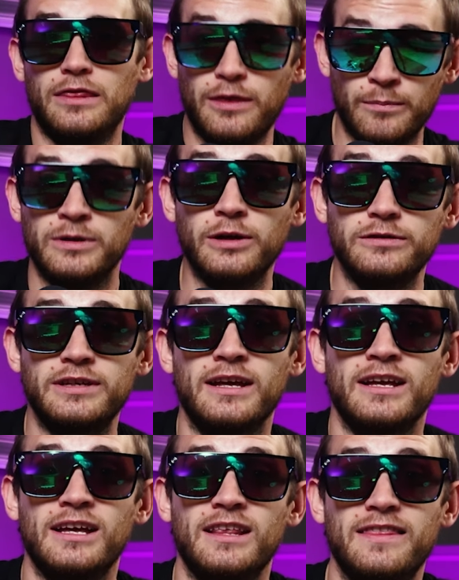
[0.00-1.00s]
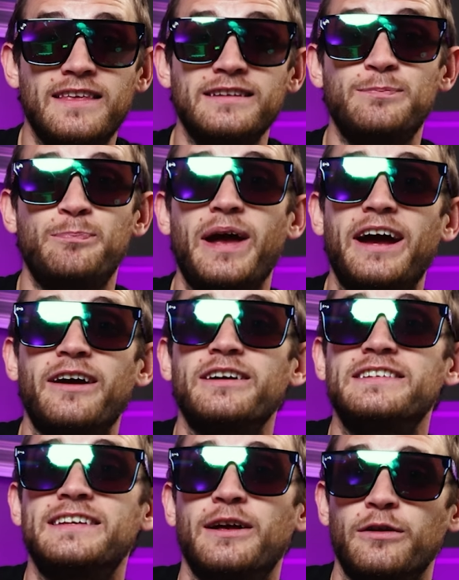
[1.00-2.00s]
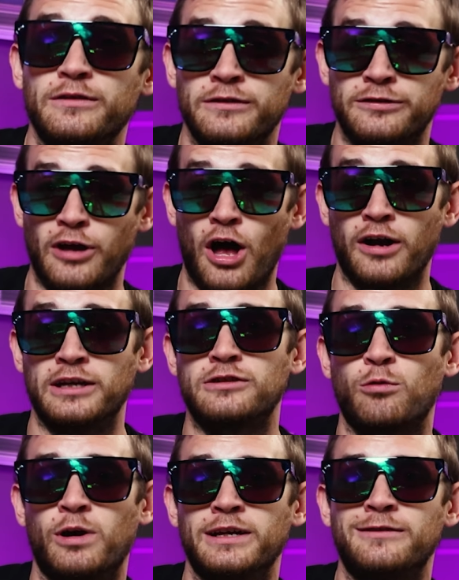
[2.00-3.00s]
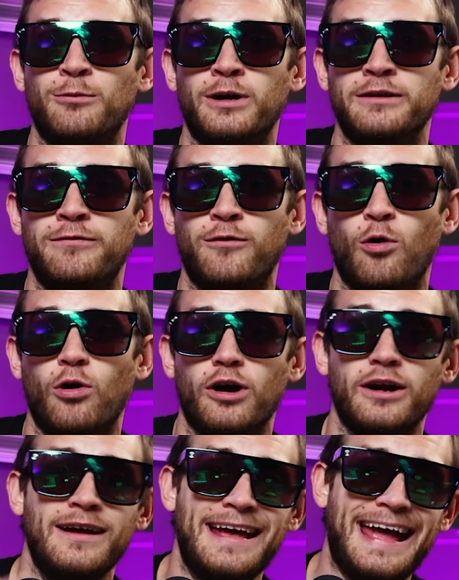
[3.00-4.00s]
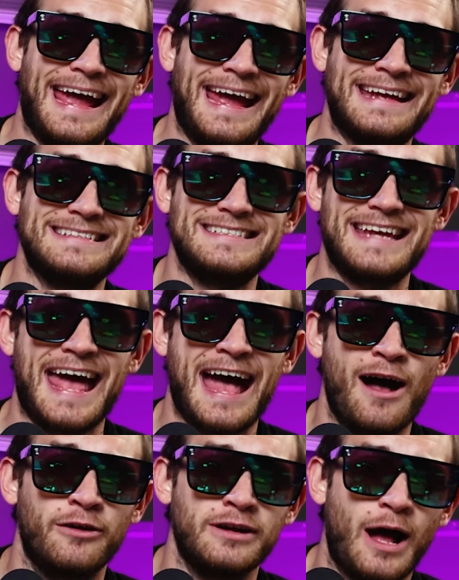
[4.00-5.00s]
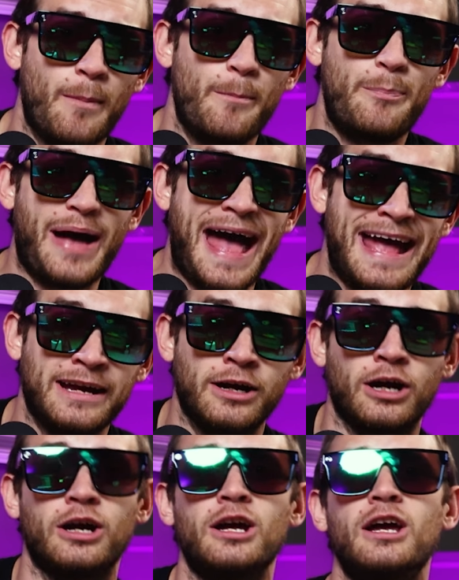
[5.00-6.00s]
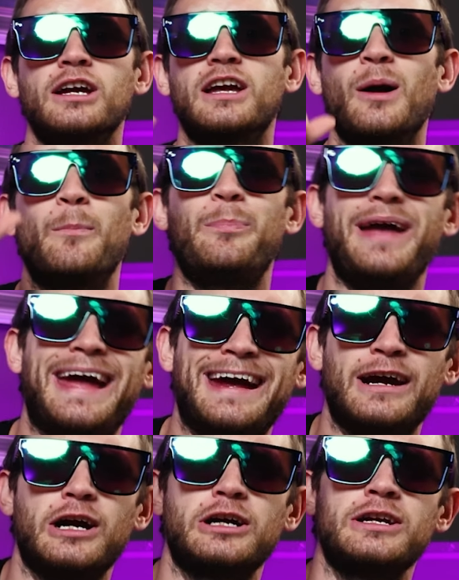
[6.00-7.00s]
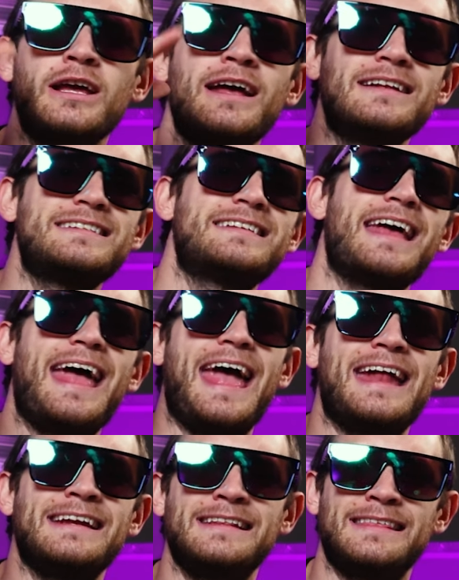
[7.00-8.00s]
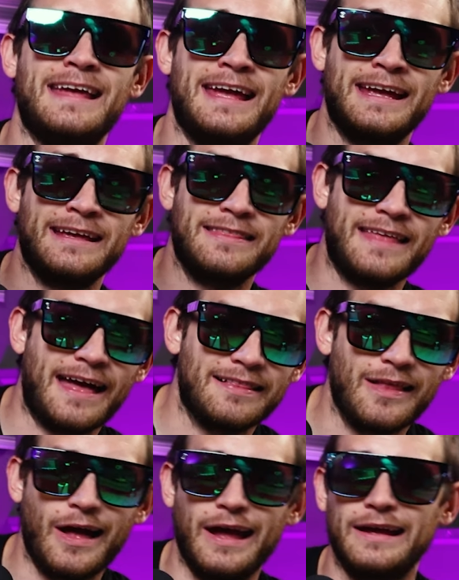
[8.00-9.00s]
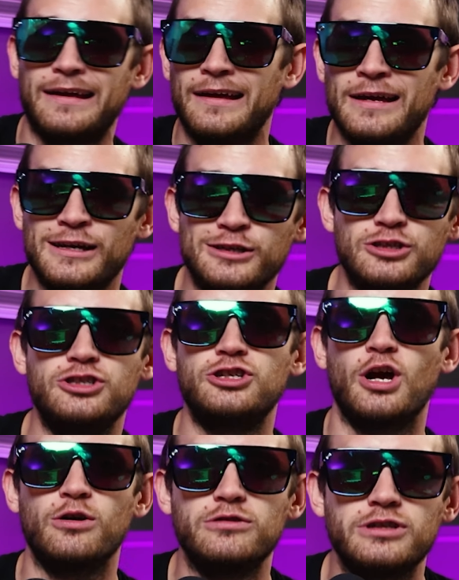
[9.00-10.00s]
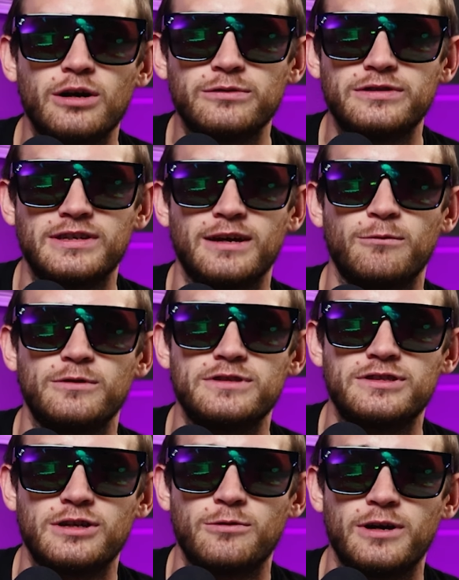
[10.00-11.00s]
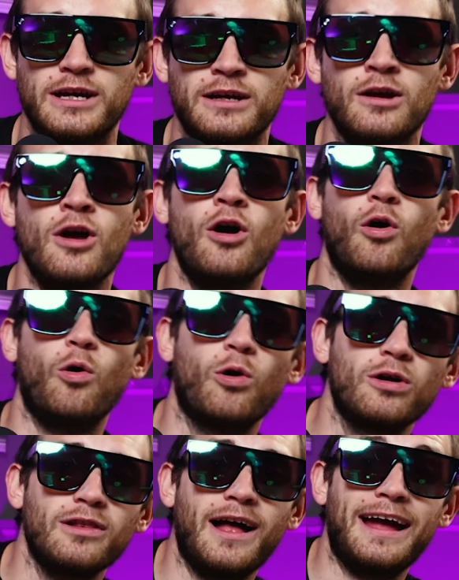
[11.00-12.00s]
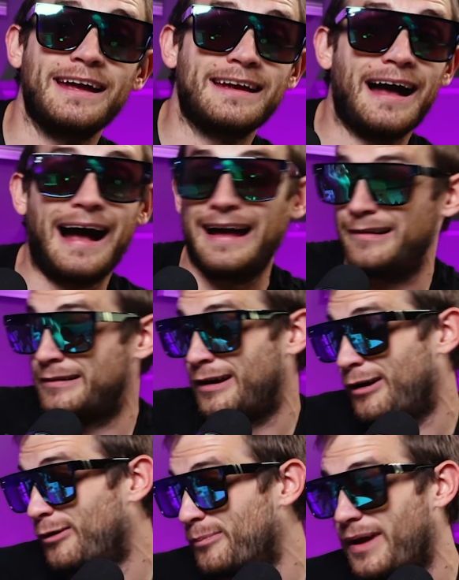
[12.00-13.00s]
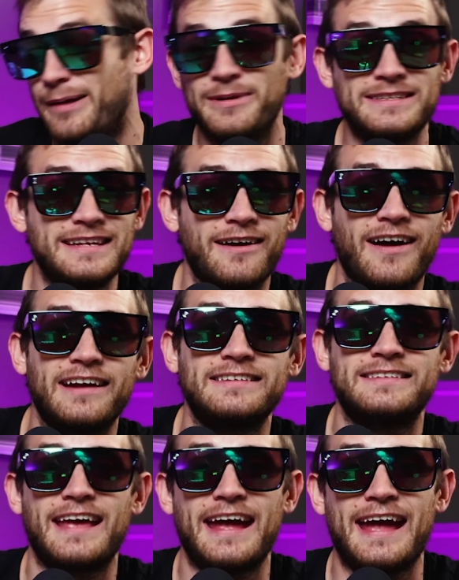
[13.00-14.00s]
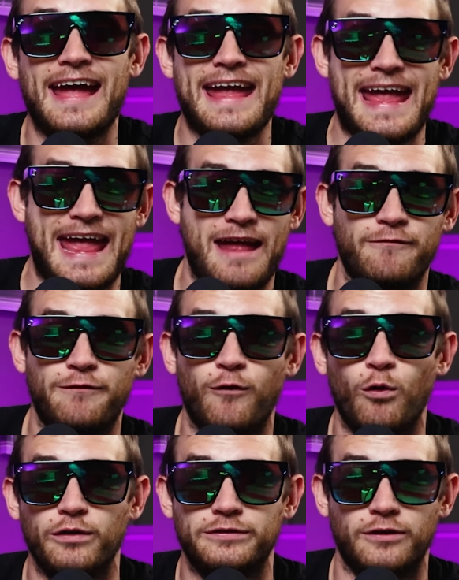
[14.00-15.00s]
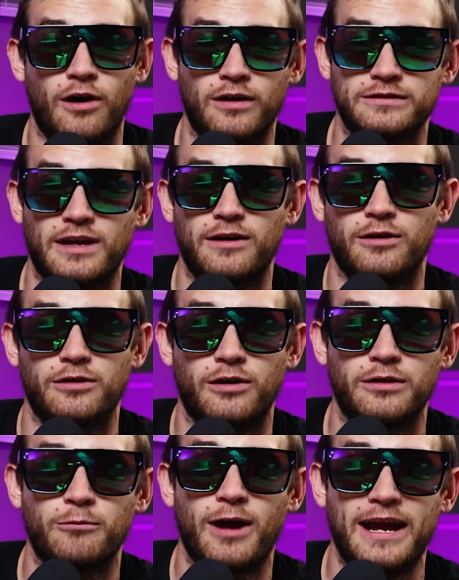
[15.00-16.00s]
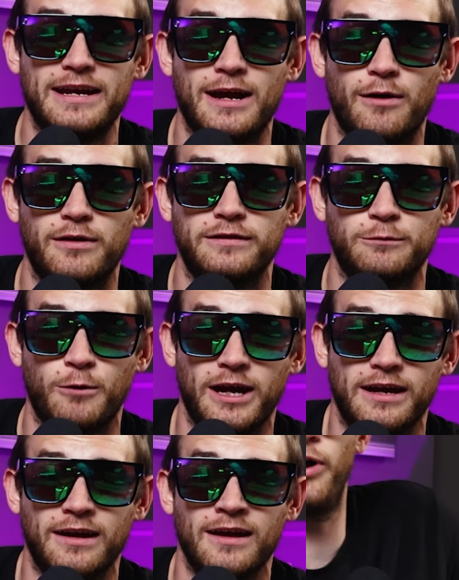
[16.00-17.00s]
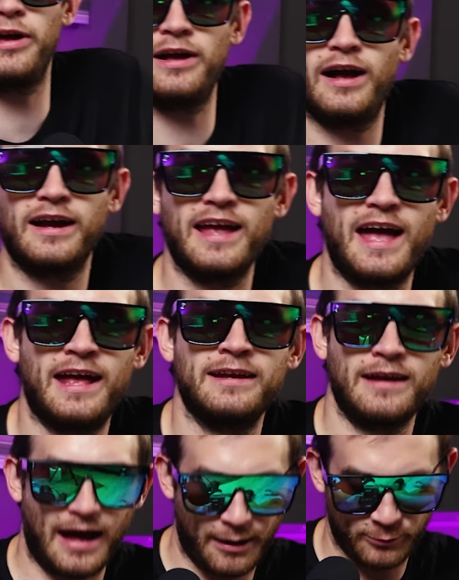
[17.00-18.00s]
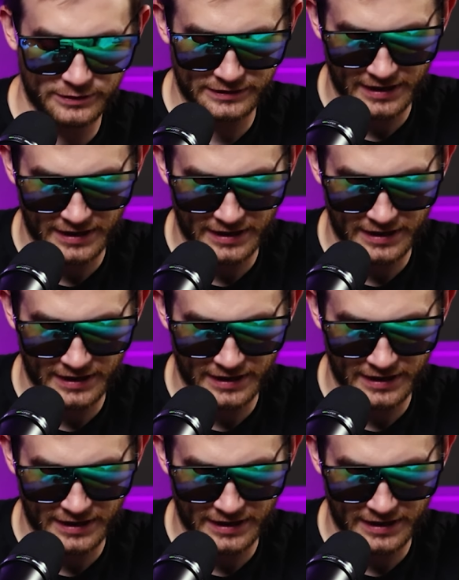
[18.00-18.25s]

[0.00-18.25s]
the music, this Paris Hilton song in 2024 hands down a banger compared to anything that like JoJo Siwa doing or like I don't know, maybe dare I say a handful of songs I heard on the radio this week. But again, I would